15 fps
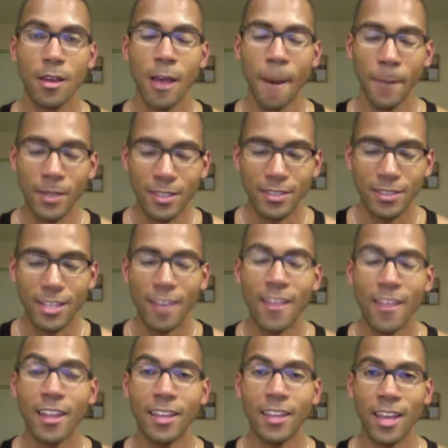I'm going to say that
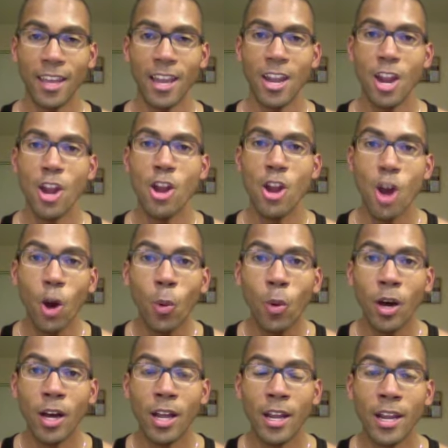again. No one,